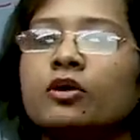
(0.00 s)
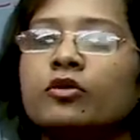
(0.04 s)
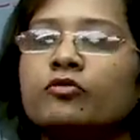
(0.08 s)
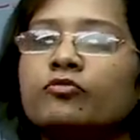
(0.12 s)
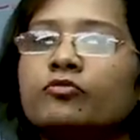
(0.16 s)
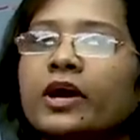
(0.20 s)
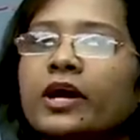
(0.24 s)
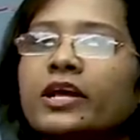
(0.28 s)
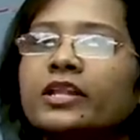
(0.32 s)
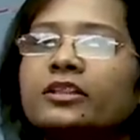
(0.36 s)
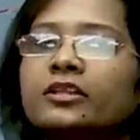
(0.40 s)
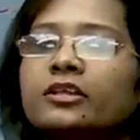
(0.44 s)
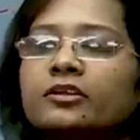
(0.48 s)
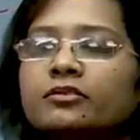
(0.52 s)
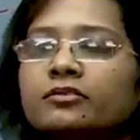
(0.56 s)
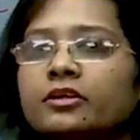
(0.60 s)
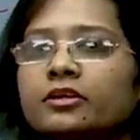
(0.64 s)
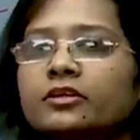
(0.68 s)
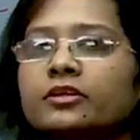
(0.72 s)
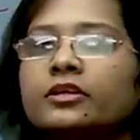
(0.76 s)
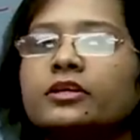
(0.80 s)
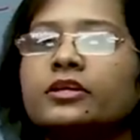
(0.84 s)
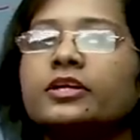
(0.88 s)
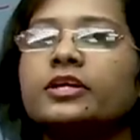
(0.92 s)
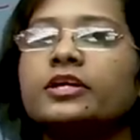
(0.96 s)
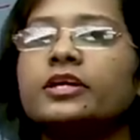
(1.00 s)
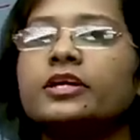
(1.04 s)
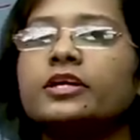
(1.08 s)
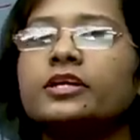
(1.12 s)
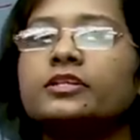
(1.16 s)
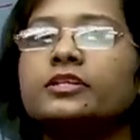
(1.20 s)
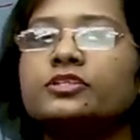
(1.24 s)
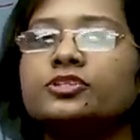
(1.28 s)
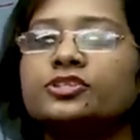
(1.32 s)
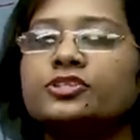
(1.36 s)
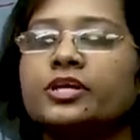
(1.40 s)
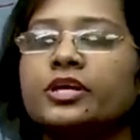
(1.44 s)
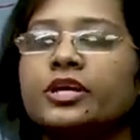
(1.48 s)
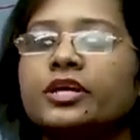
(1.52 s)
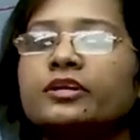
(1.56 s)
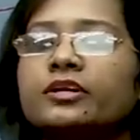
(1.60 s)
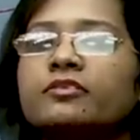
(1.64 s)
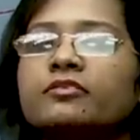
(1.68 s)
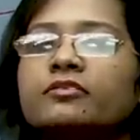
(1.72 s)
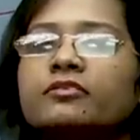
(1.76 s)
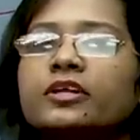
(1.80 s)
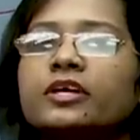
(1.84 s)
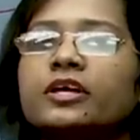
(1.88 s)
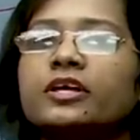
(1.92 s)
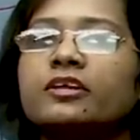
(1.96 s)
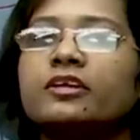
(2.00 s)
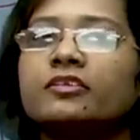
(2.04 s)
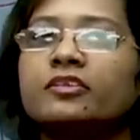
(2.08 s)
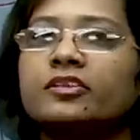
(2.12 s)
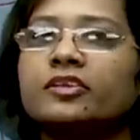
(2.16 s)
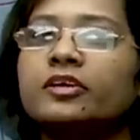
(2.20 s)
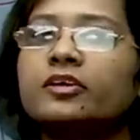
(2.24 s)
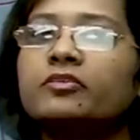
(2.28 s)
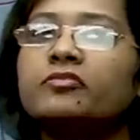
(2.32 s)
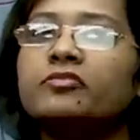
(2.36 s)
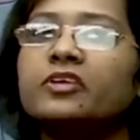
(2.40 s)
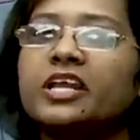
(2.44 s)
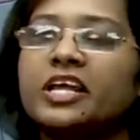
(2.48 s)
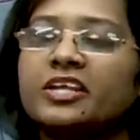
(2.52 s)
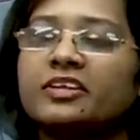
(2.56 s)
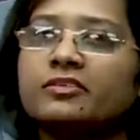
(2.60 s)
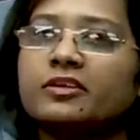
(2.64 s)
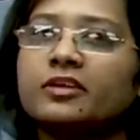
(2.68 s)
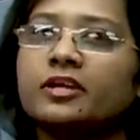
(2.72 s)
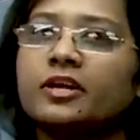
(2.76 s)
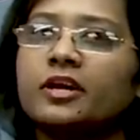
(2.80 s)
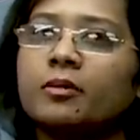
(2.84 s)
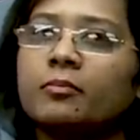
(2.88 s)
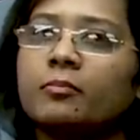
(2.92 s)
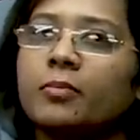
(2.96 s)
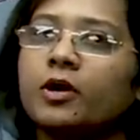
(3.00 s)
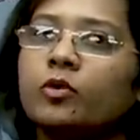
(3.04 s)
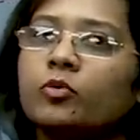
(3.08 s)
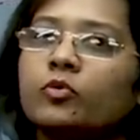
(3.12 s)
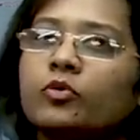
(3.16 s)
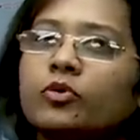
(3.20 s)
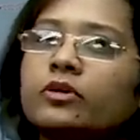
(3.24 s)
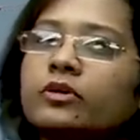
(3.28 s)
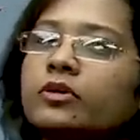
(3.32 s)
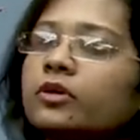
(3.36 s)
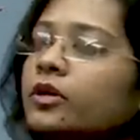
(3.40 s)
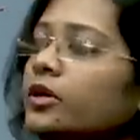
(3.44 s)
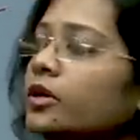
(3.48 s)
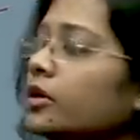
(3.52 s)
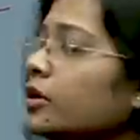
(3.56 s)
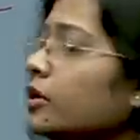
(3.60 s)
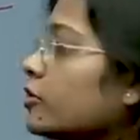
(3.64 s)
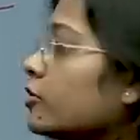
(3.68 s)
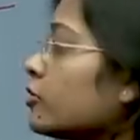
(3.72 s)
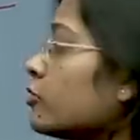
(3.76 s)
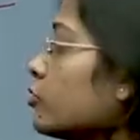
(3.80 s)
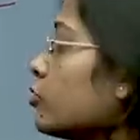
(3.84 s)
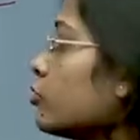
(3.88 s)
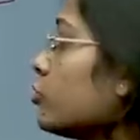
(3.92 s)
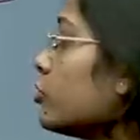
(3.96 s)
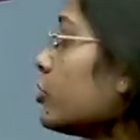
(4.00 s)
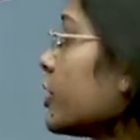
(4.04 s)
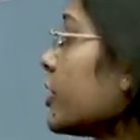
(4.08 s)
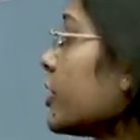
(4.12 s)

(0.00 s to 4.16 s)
while the southern Indian states, they receive lesser amount. So